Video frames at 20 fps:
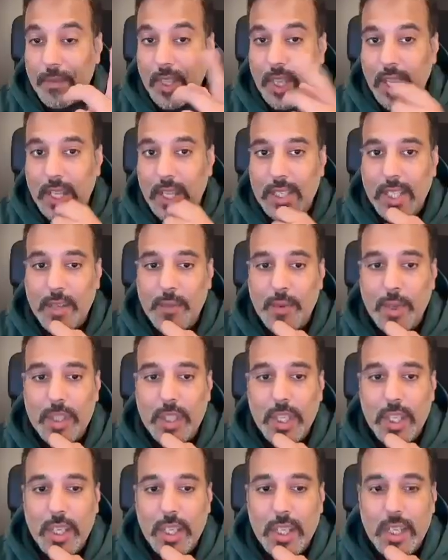I said one
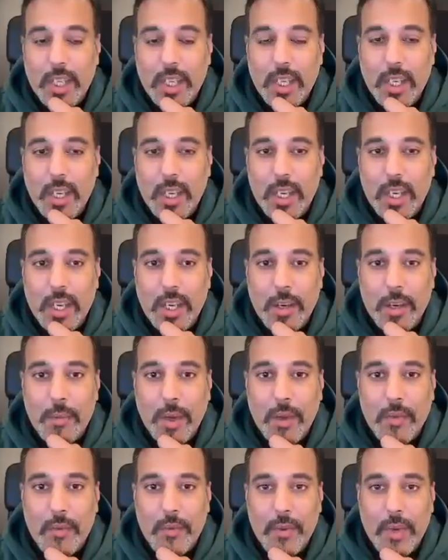thing earlier in
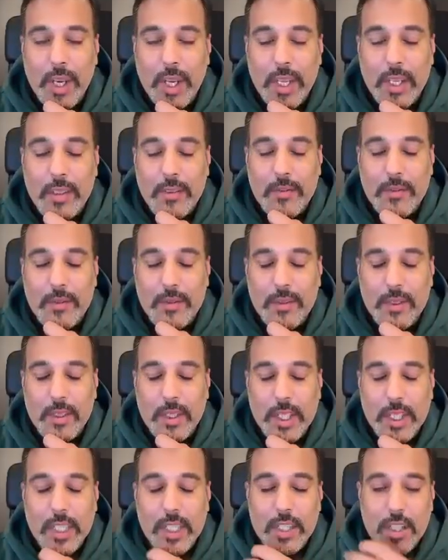my
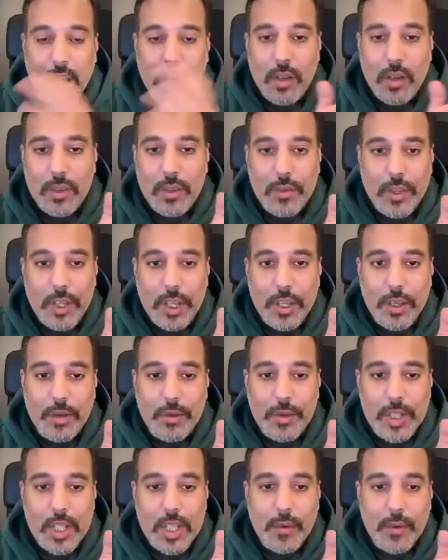at the start of the video,
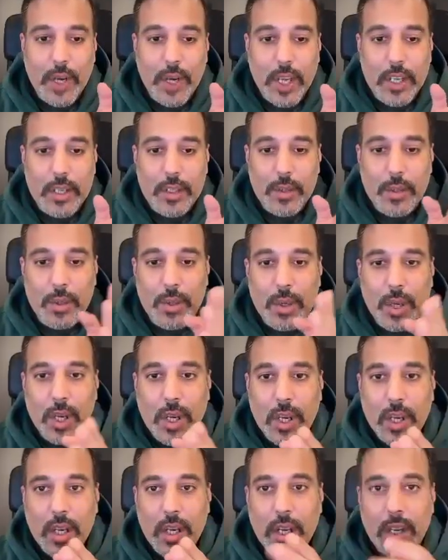which I would like to
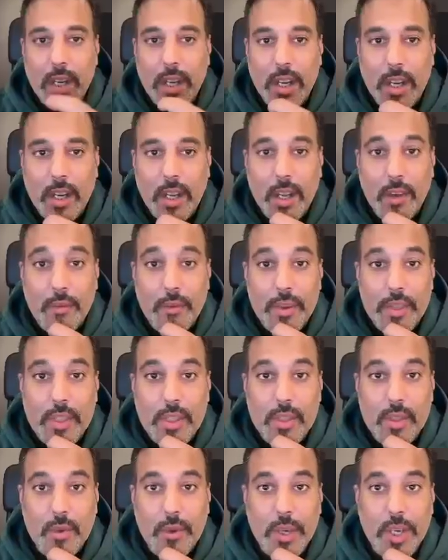
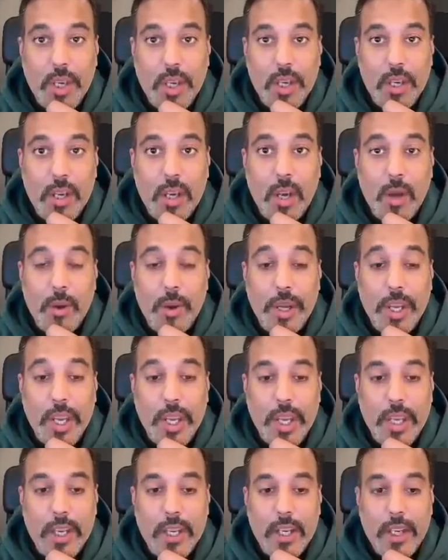emphasize over here now
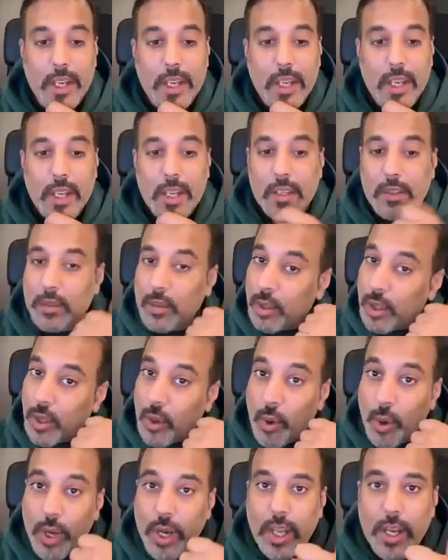again. So the
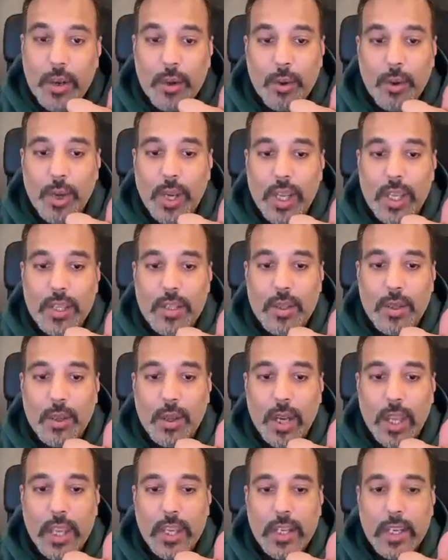golden rule is,
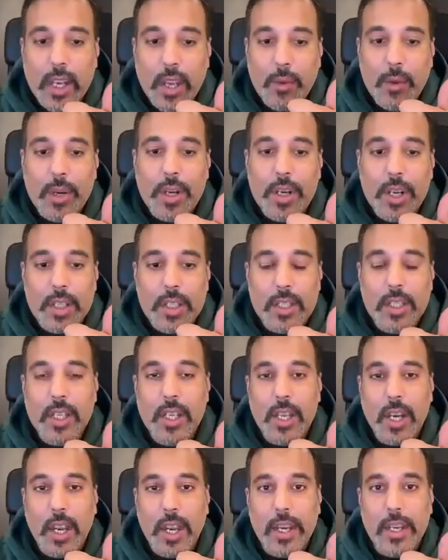never trust the
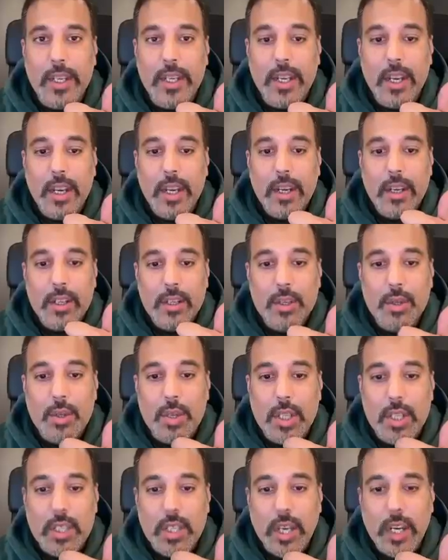client to
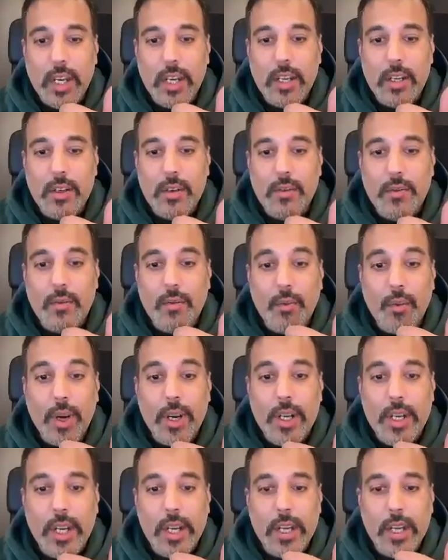decide
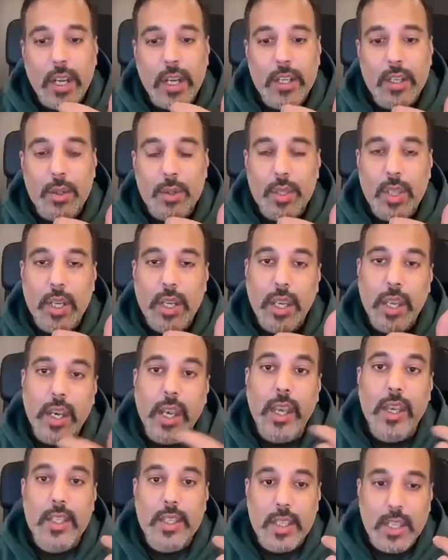what data a user can
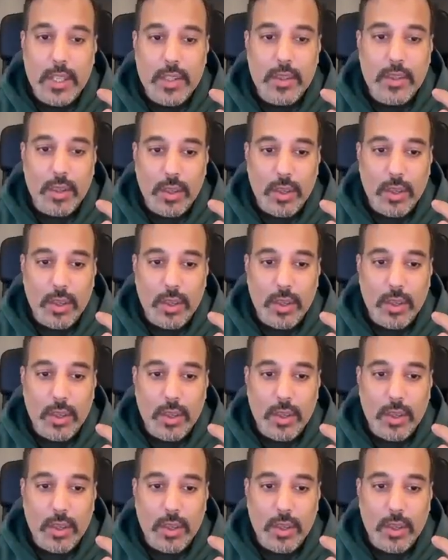access.